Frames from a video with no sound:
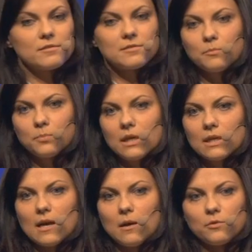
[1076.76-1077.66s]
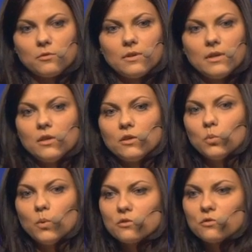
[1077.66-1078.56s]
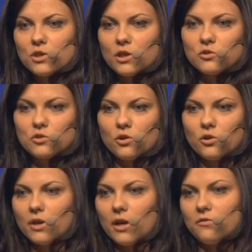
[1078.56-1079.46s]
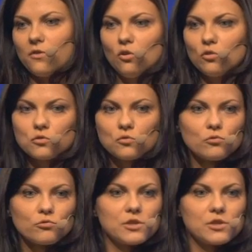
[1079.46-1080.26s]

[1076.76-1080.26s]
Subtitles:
Simple example. You want to change your kind of old school